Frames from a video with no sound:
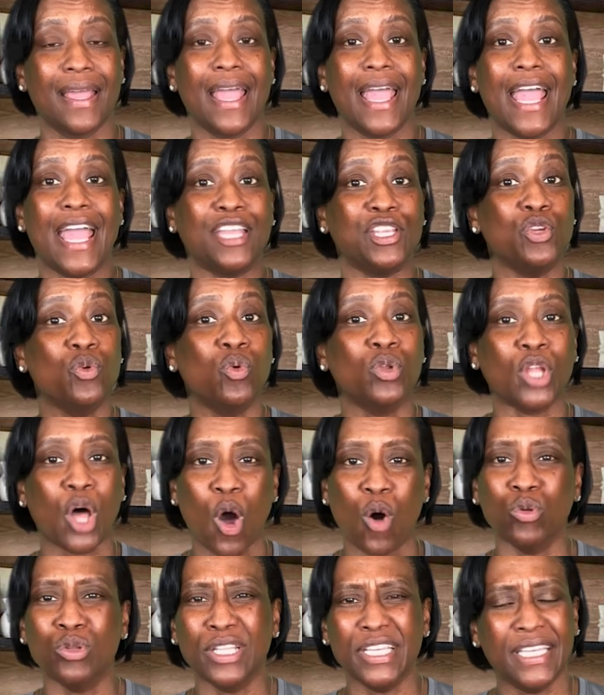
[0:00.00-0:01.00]
and you will
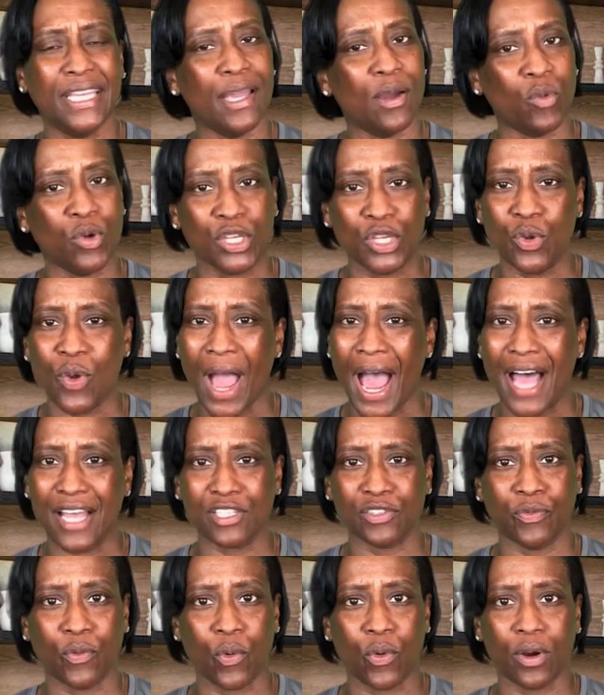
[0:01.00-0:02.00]
only get what you ask
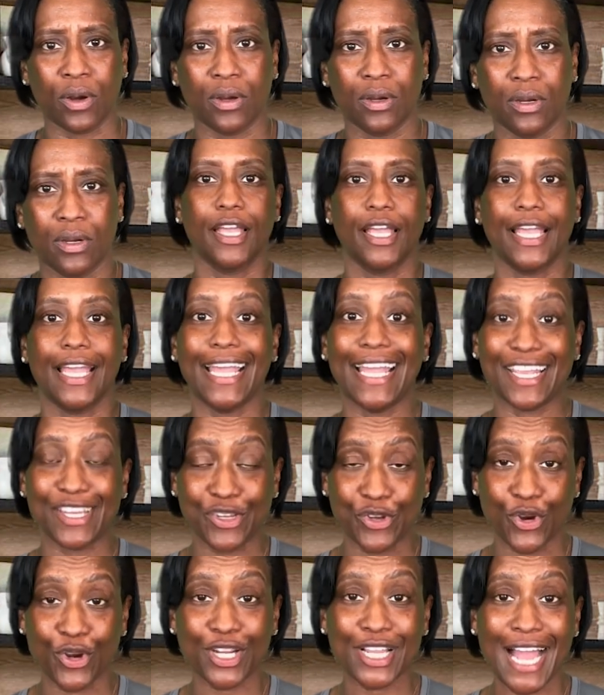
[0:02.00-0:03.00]
for. And
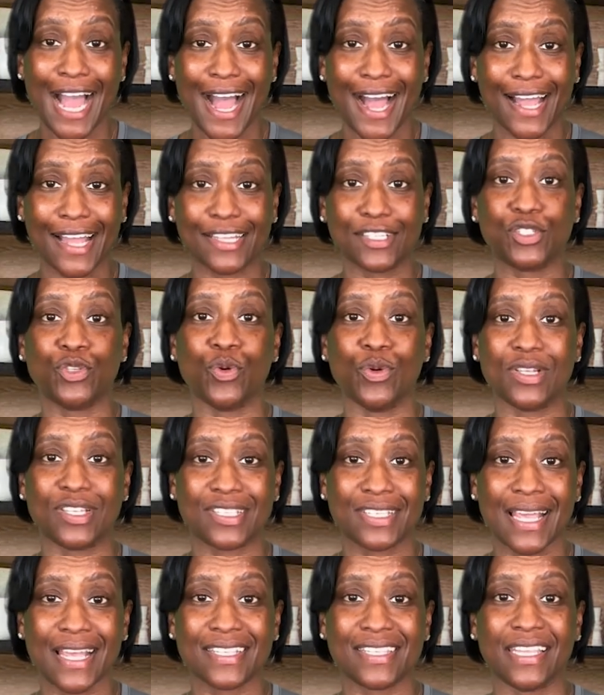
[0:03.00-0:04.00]
your guide to
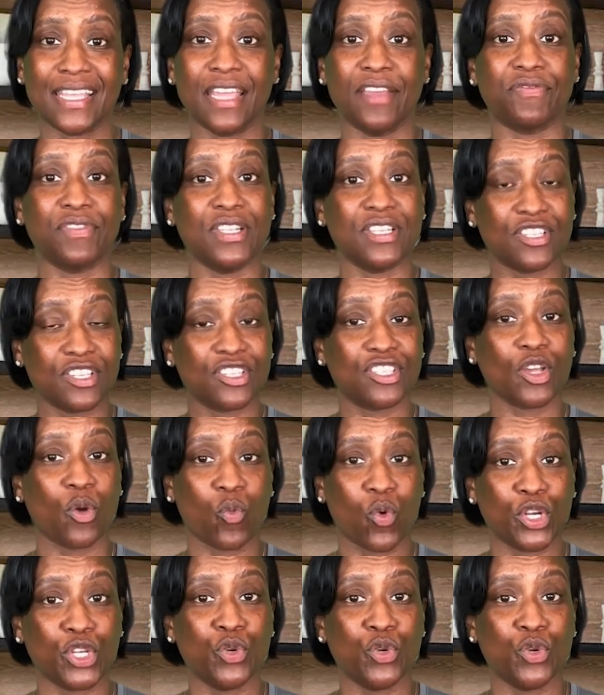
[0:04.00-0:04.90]
assessing if this is someone